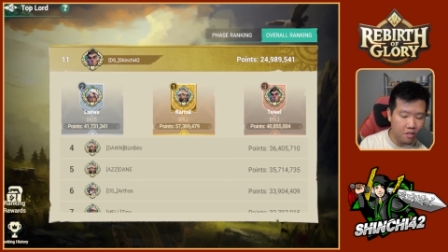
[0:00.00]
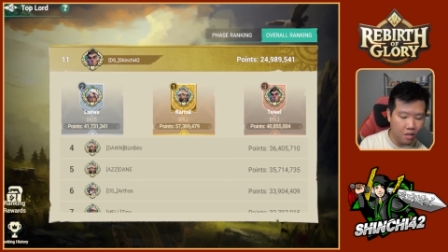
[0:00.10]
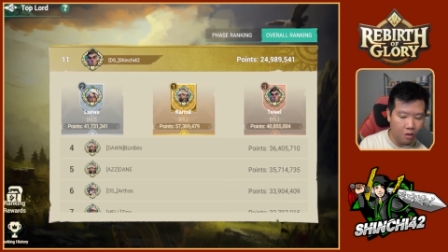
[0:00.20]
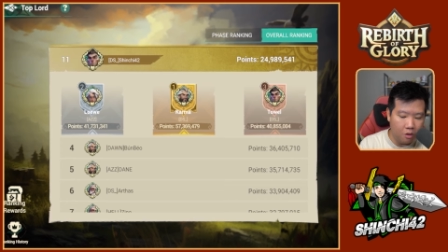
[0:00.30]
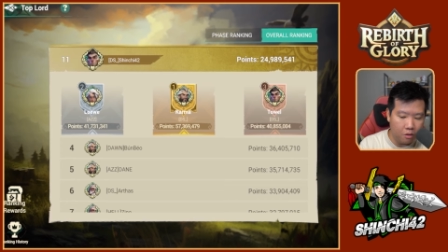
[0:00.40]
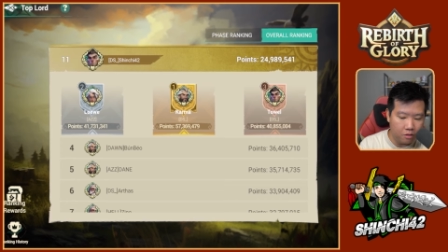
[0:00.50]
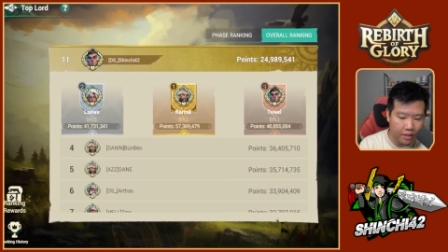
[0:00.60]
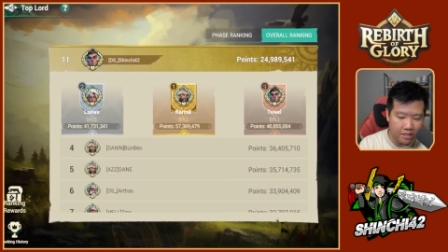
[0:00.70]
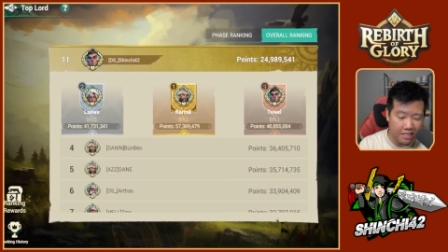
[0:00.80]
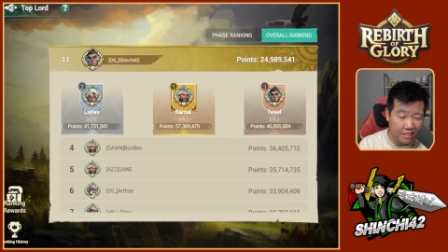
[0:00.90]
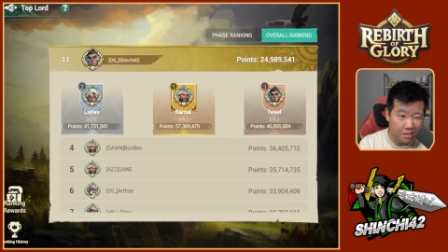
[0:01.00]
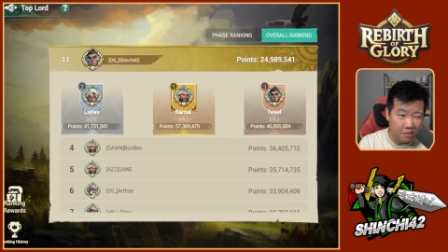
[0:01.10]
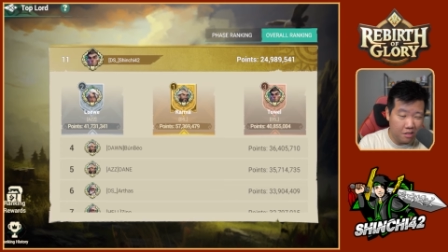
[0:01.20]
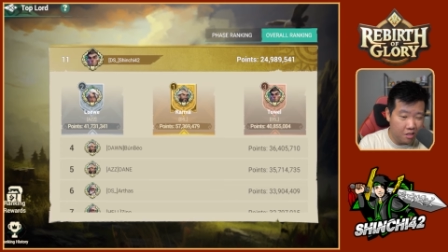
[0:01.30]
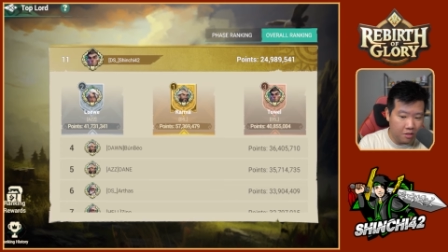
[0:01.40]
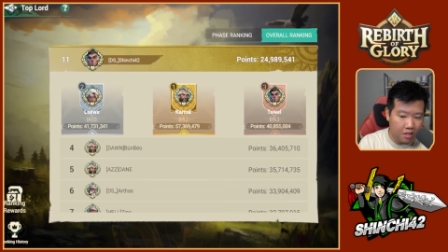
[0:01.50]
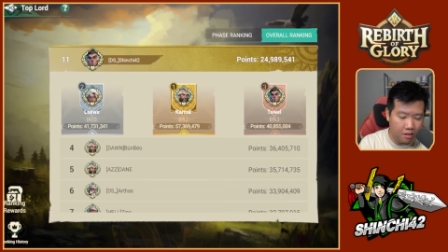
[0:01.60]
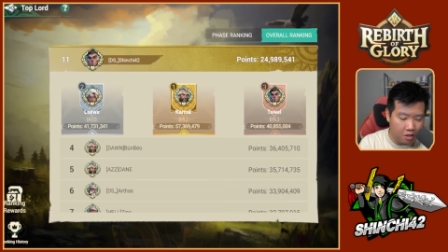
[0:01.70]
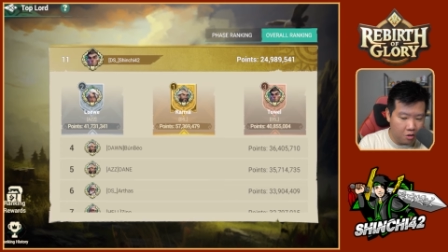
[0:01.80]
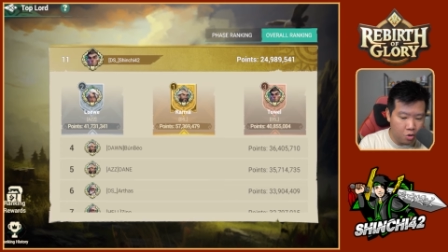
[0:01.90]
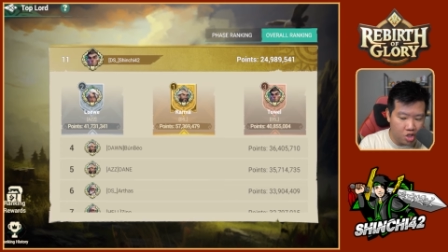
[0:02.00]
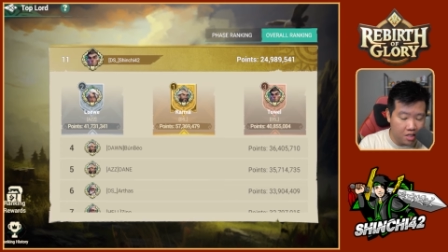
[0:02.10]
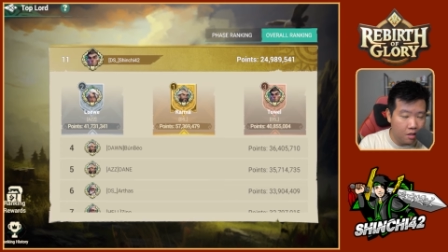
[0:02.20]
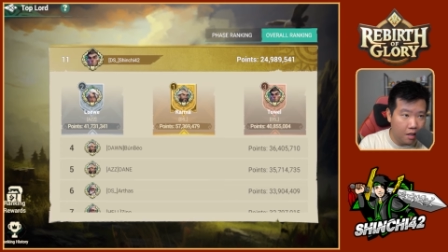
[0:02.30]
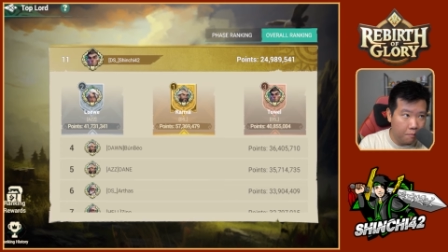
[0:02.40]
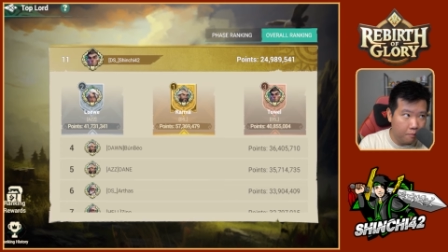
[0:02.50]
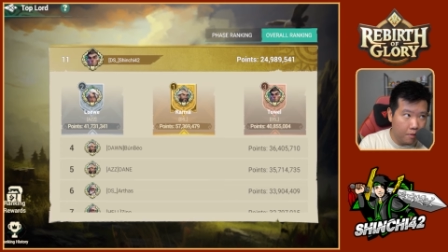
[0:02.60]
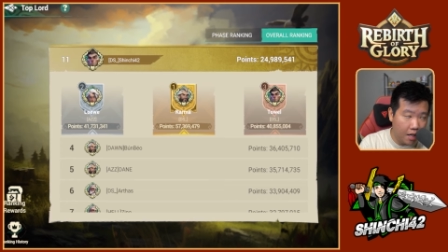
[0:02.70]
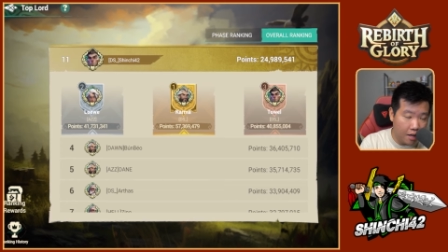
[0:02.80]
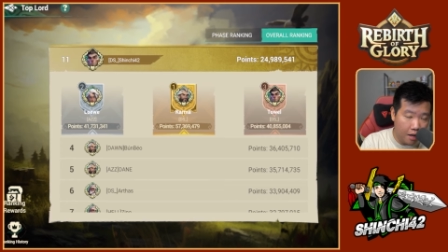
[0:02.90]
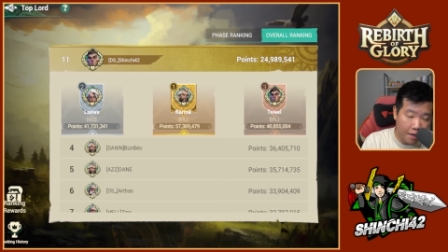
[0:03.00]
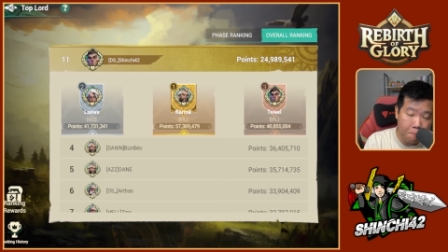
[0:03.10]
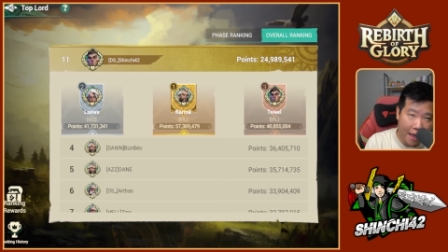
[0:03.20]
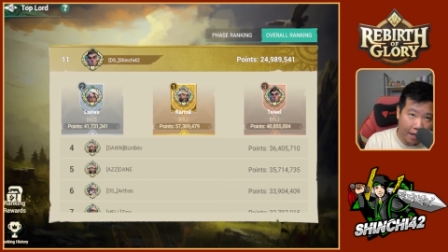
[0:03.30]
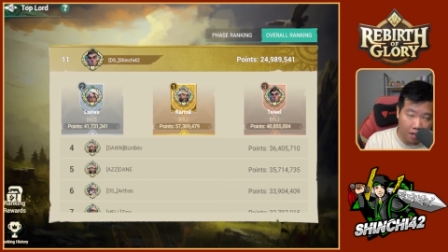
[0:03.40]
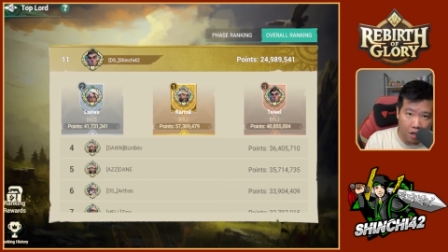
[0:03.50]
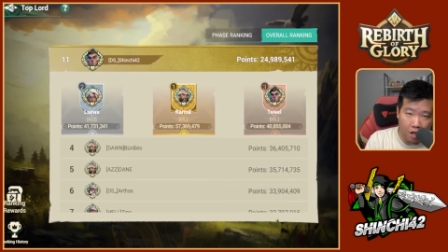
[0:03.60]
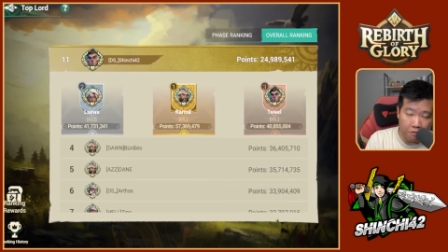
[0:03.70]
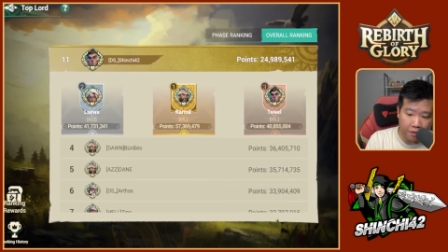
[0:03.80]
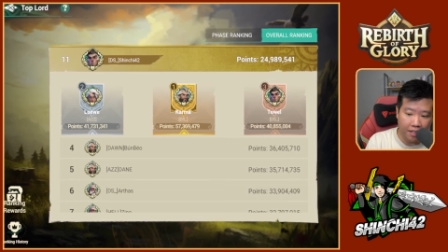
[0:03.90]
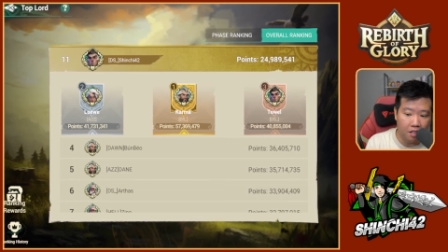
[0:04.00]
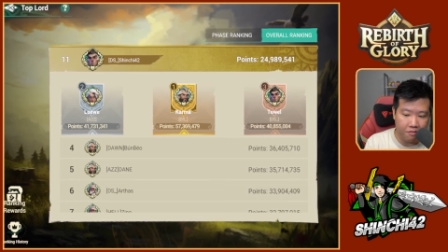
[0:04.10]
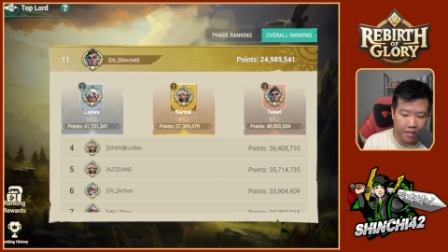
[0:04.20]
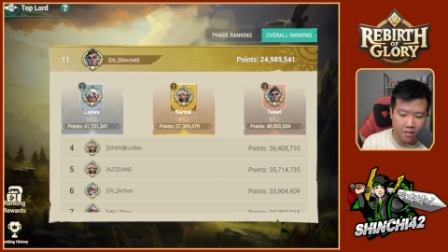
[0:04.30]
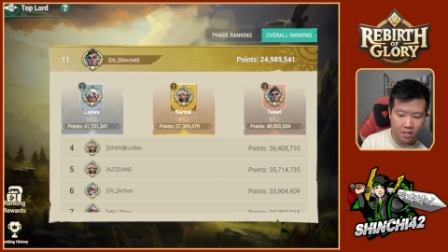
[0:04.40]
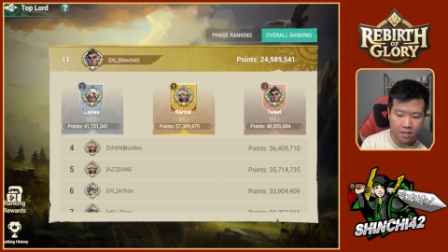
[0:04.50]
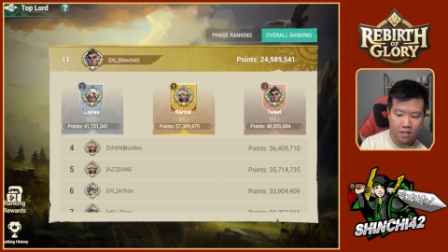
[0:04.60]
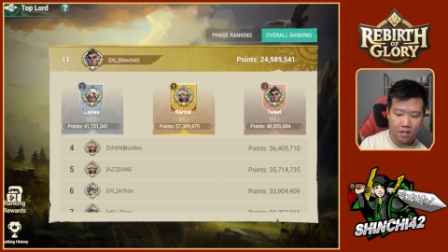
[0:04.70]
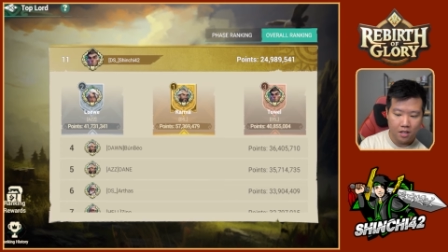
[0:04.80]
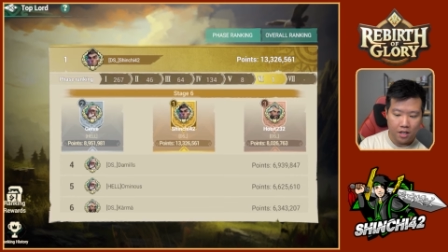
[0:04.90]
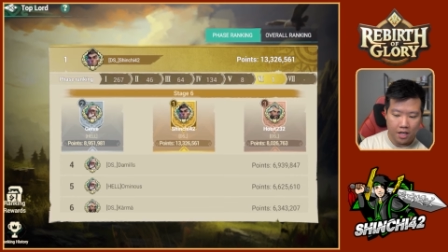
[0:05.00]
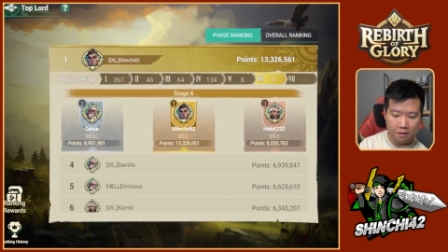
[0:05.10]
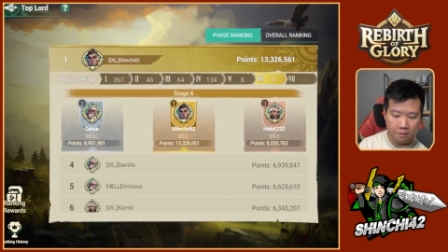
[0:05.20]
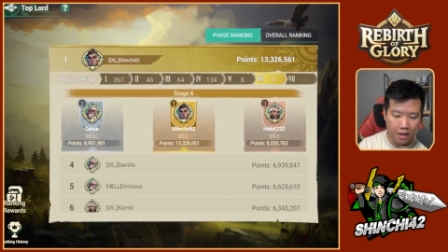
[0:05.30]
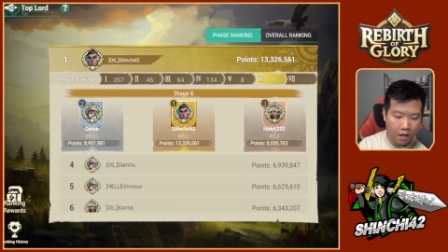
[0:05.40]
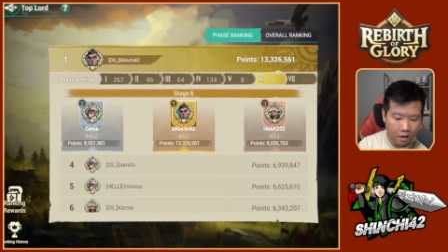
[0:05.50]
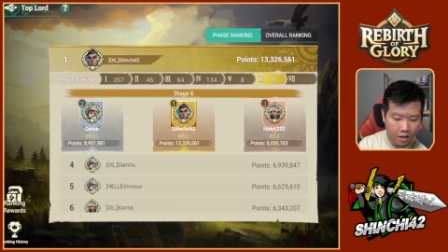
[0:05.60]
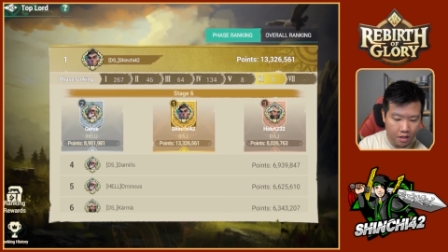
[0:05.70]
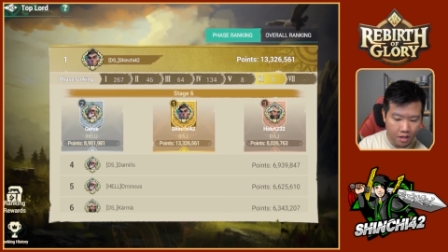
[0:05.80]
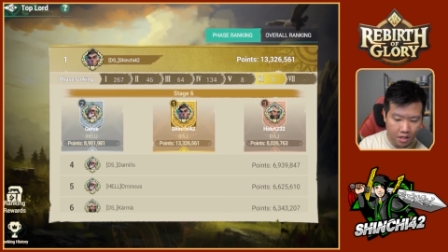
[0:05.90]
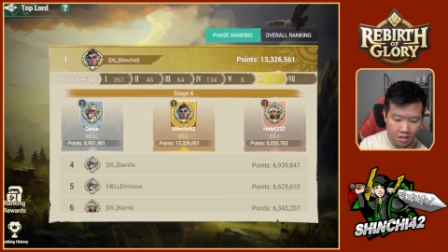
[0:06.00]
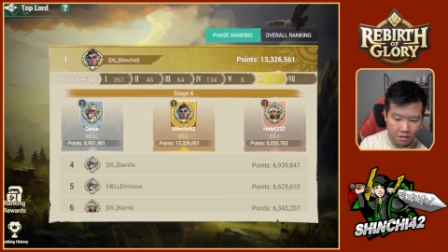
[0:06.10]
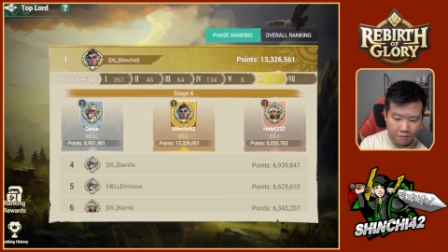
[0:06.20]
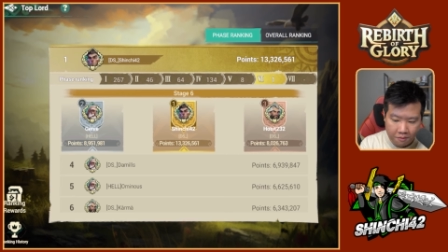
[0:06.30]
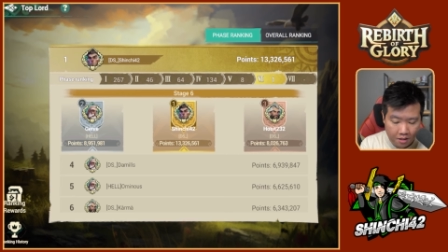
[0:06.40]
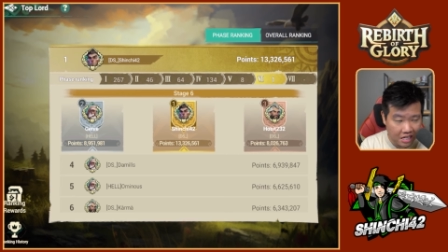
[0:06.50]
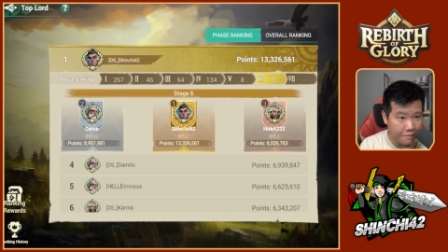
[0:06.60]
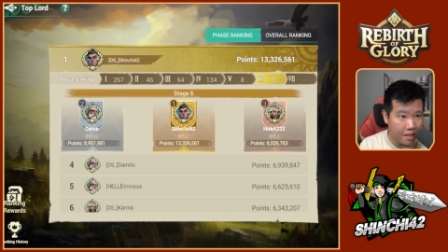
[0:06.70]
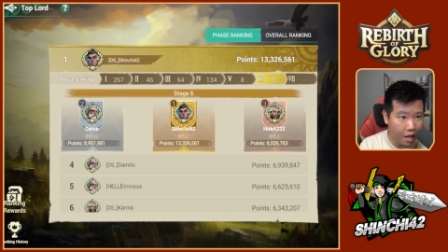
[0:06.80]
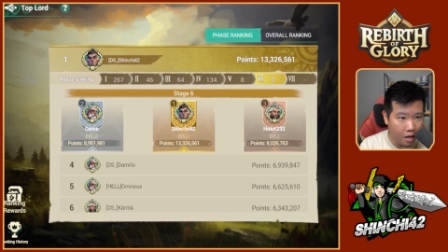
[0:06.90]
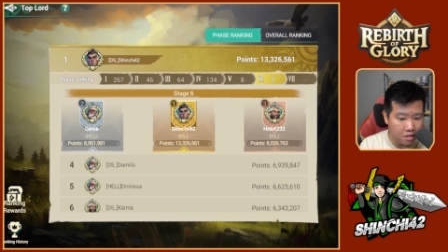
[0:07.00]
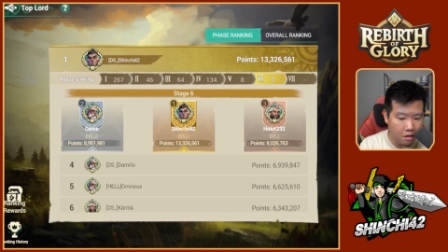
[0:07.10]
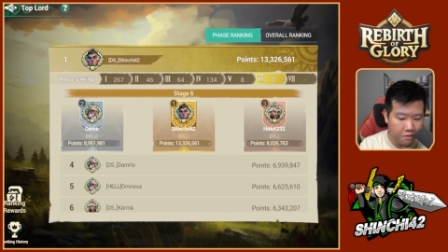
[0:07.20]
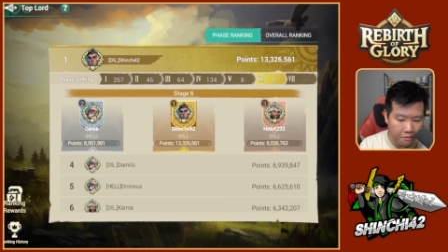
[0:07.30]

So you can see the, you know, the, the huge um, uh, impact of kill event in, uh, in, in this seven days of